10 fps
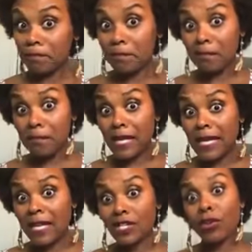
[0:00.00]
So
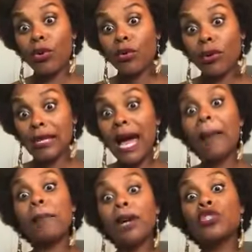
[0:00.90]
not much
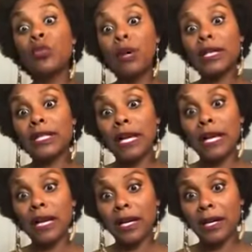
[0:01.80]
was
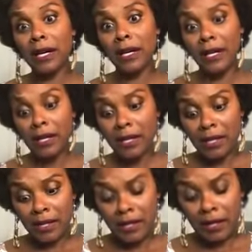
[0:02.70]

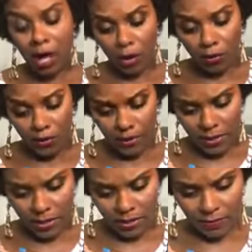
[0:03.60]
lost,
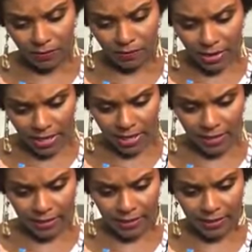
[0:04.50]
but
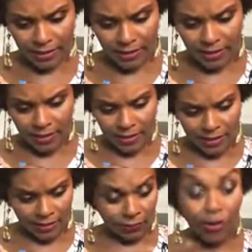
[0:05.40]
for those who
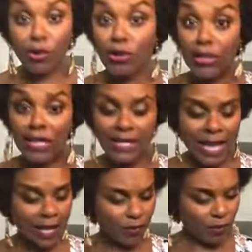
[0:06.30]
just got in the room,
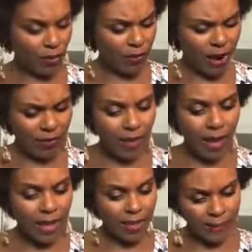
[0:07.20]
I'm
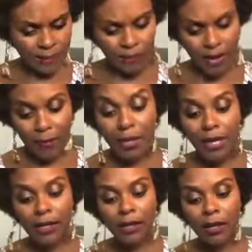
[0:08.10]
gonna cut it up another
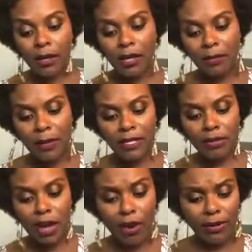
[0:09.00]
piece so y'all can
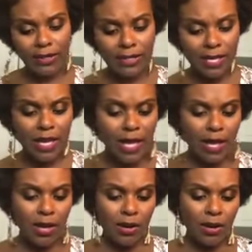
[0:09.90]
see.
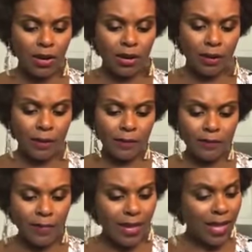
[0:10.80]
It
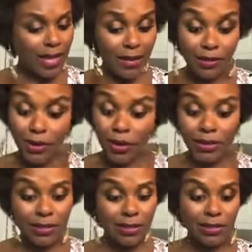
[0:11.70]
looks
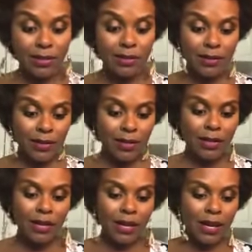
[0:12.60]
like you
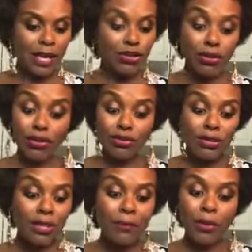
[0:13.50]
could do something
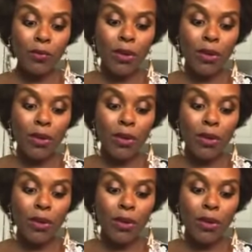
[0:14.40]
with it.